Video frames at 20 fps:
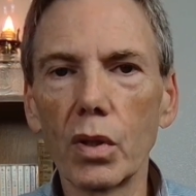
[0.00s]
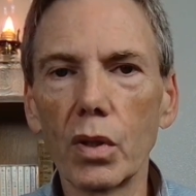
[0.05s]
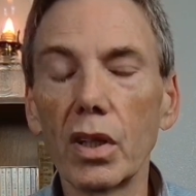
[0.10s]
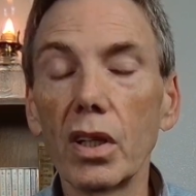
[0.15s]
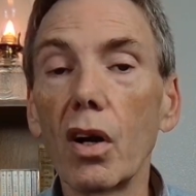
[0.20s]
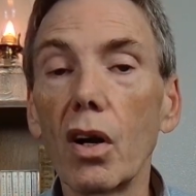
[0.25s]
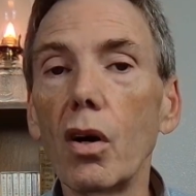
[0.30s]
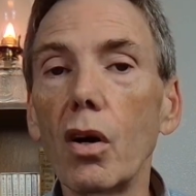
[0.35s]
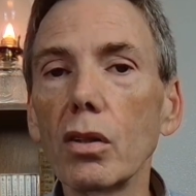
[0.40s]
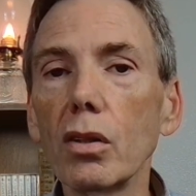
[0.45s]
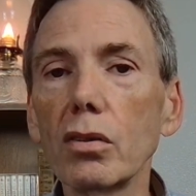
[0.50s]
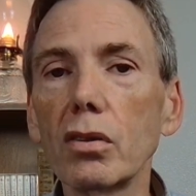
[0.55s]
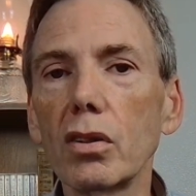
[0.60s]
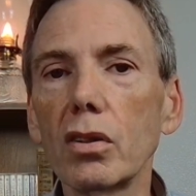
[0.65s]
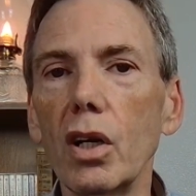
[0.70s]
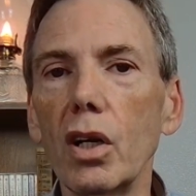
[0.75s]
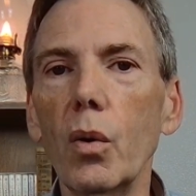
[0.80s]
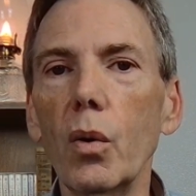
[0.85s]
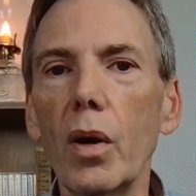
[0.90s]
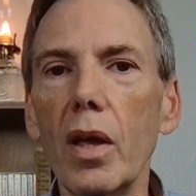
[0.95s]
It
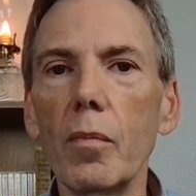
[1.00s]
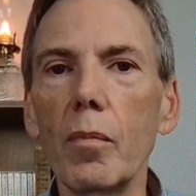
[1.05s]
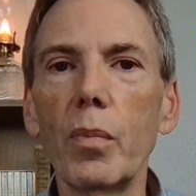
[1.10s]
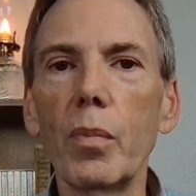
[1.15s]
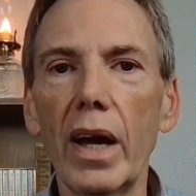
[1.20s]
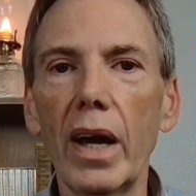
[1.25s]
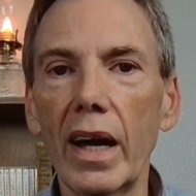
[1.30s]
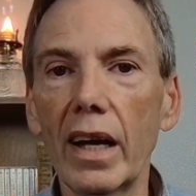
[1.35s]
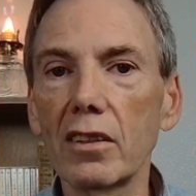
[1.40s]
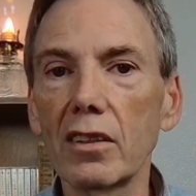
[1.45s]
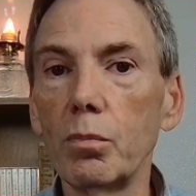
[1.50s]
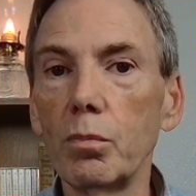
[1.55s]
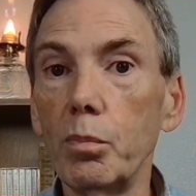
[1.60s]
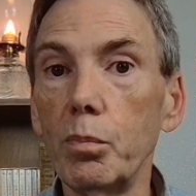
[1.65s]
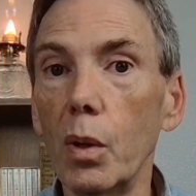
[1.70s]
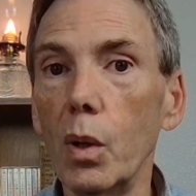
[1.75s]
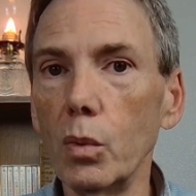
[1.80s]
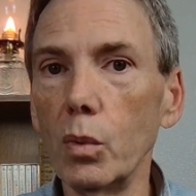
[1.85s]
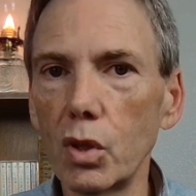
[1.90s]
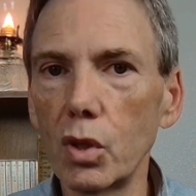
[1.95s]
also impacts
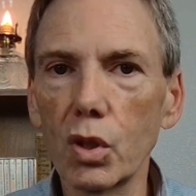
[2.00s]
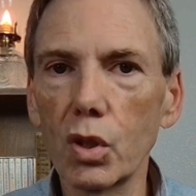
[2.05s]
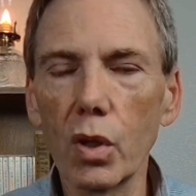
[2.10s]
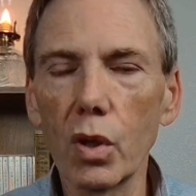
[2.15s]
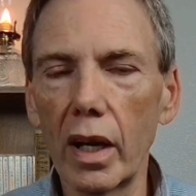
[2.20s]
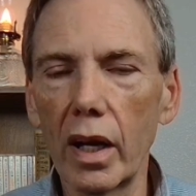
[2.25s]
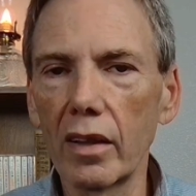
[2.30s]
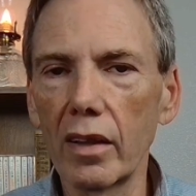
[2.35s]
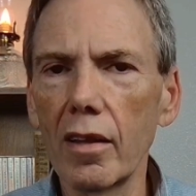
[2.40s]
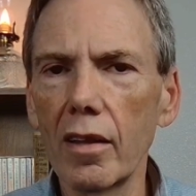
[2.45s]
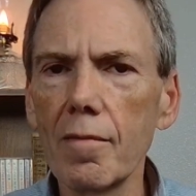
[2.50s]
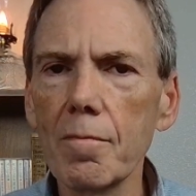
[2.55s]
bone strength.